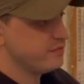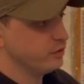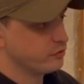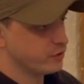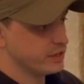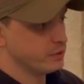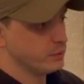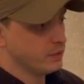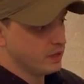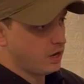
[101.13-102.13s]
Feel free to
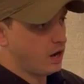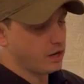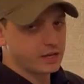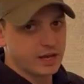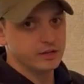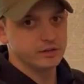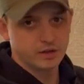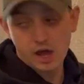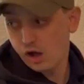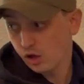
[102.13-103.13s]

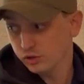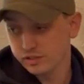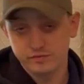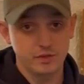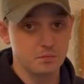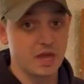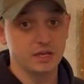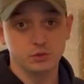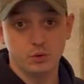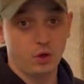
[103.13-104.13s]
I'll leave the
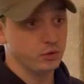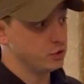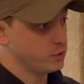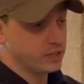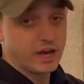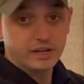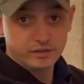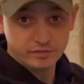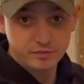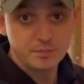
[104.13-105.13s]
manual and you can kind
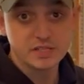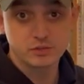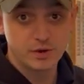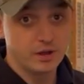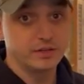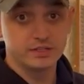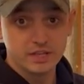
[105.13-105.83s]
of mess around